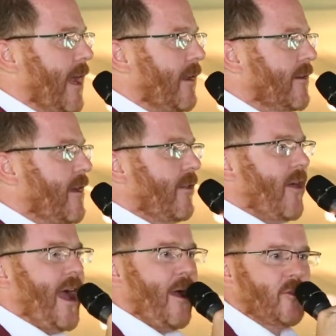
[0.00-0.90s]
tent,
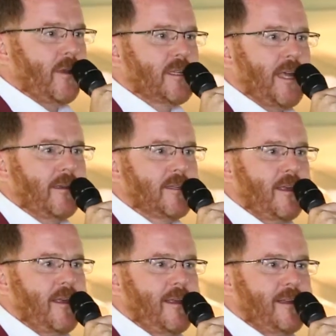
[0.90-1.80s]
the housing tent.
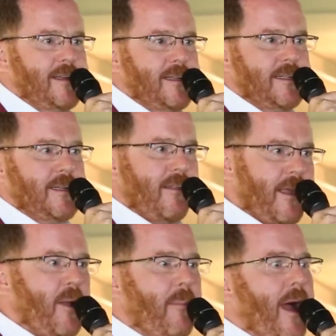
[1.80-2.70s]

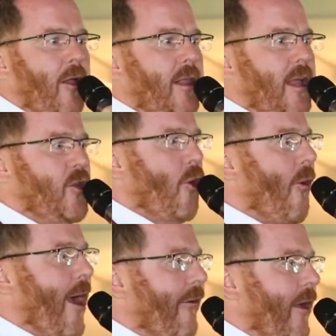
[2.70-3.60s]
Think about, in
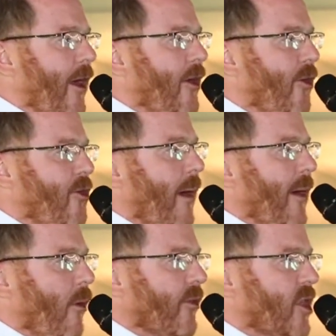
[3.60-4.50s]
your area, who
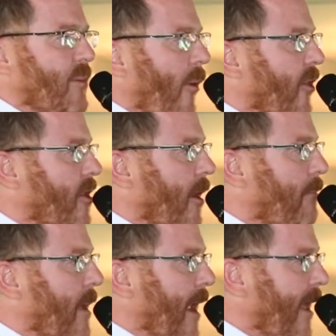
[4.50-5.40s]
might want to sponsor
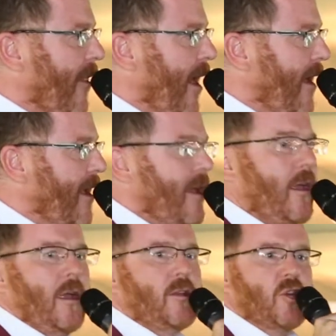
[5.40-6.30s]
being in there
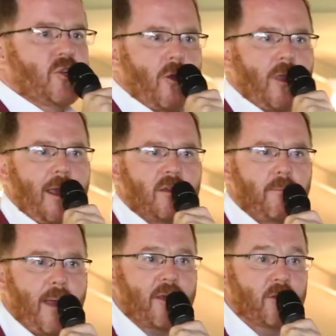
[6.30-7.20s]
to showcase the
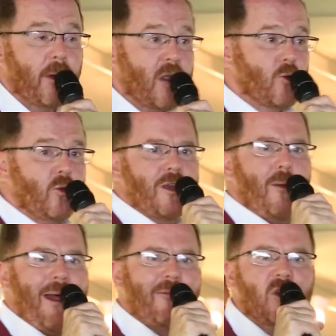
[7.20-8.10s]
best. But it's also
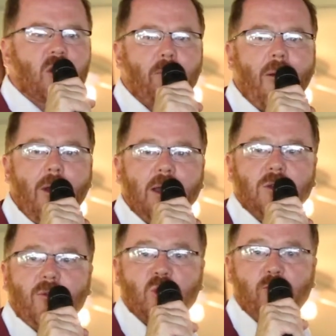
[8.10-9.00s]
about the spirit
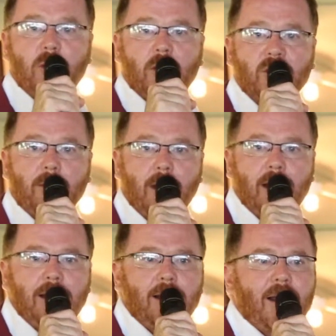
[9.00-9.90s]
of entrepreneurship.
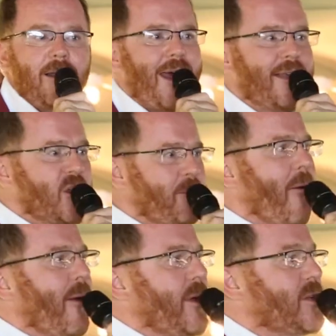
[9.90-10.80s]
That
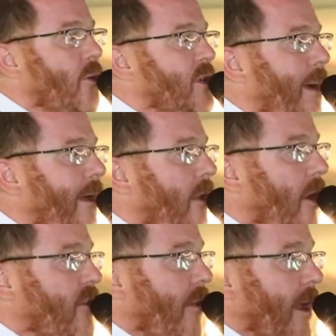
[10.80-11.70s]
spirit we talked about
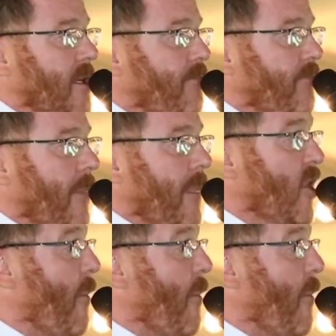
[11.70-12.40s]
last night. The